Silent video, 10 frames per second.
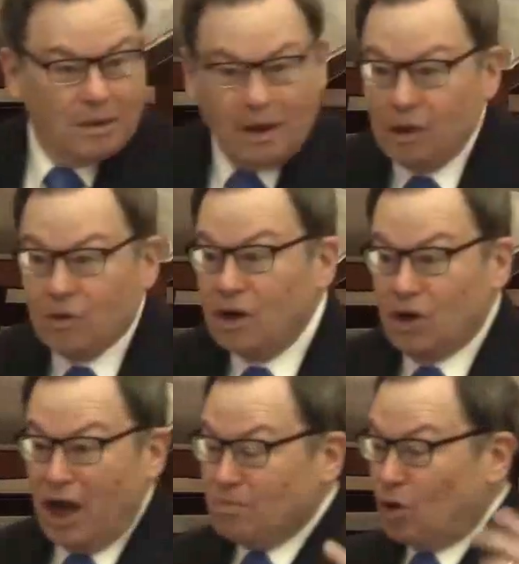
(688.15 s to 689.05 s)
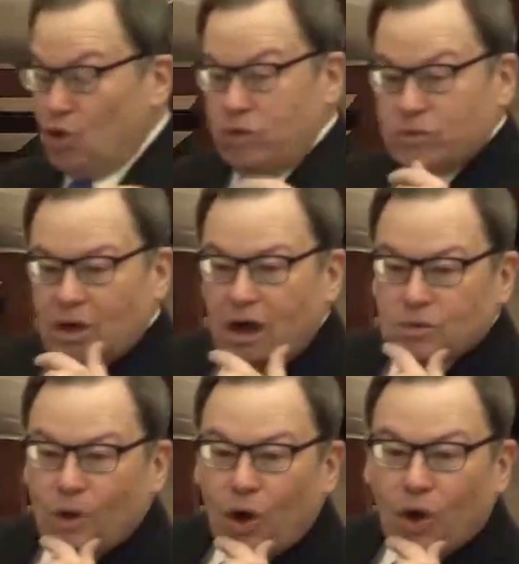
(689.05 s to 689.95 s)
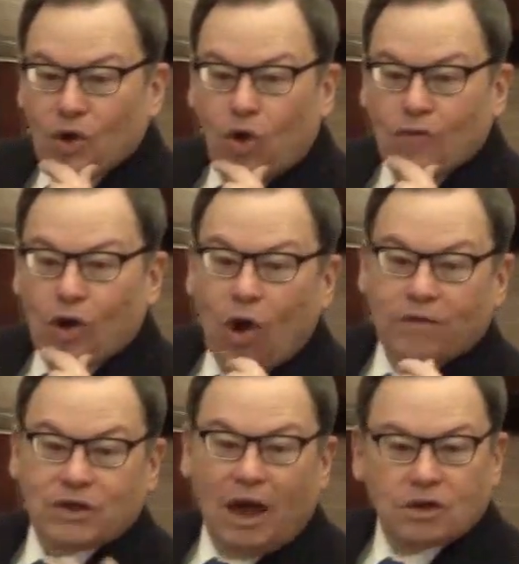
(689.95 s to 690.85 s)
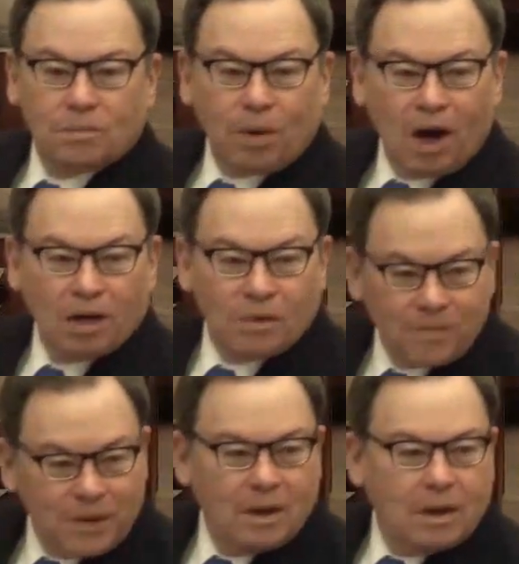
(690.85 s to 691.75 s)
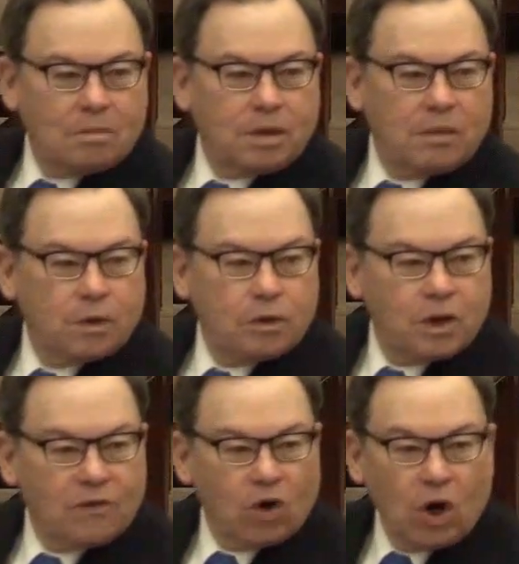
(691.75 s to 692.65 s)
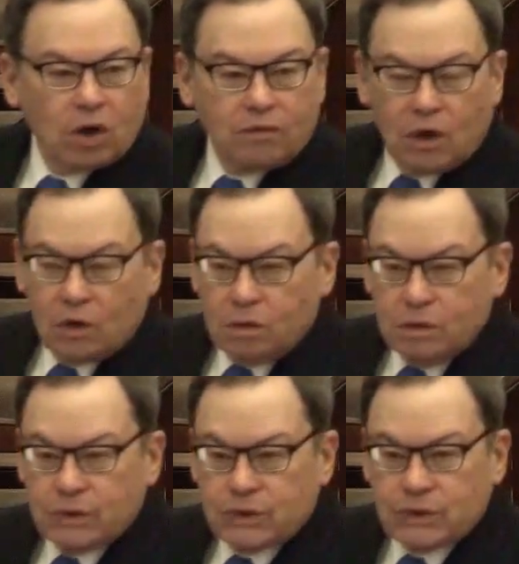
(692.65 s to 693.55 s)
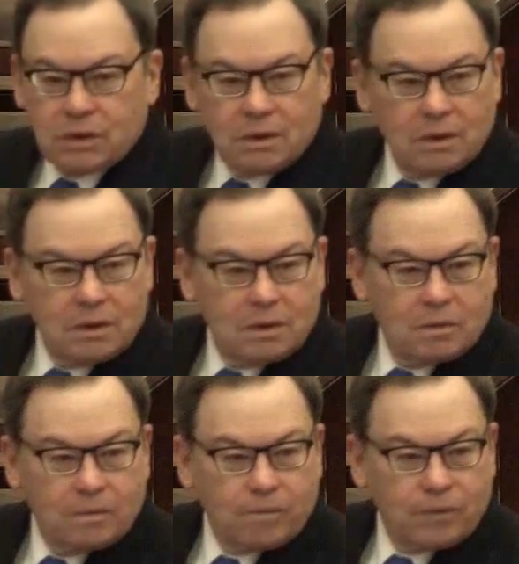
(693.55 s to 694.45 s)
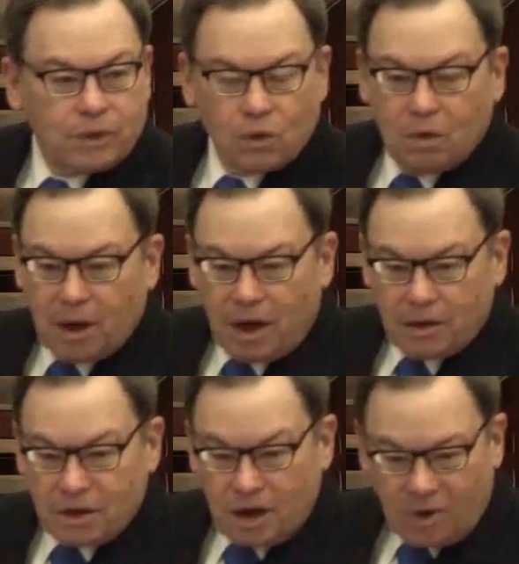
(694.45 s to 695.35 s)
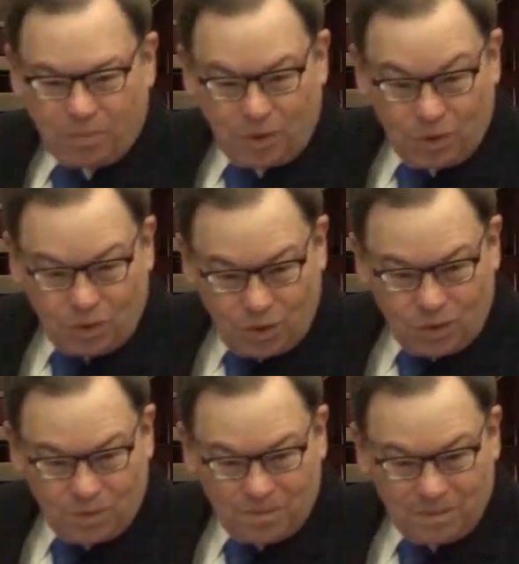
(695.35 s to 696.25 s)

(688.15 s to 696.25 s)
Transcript: I don't care, name the rooms. Taj Mahal, Oval Office, House of Parliament. People who never heard of those know about an upper room.